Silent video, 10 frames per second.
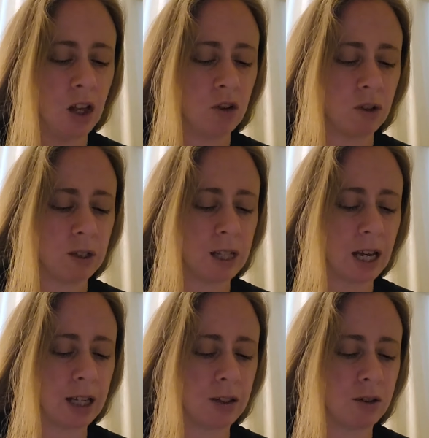just
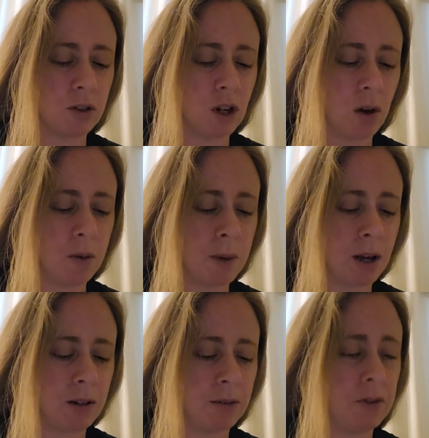as no
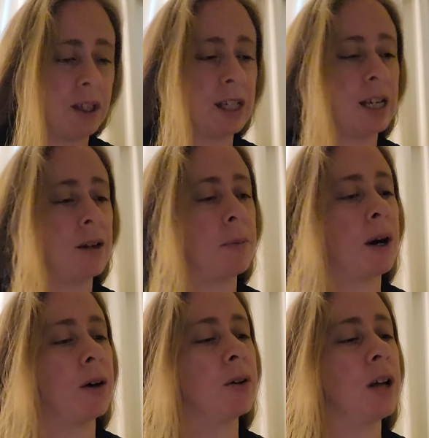amount of thinking
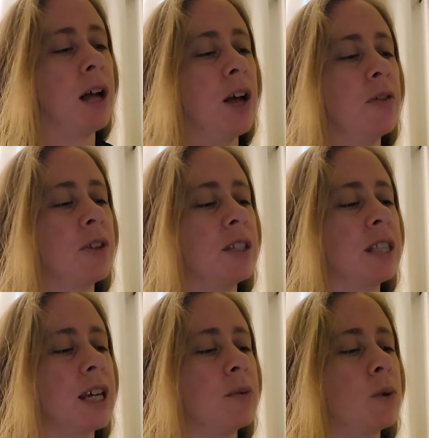about the
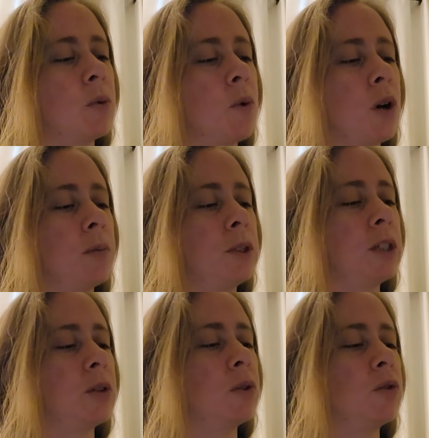sun will warm you,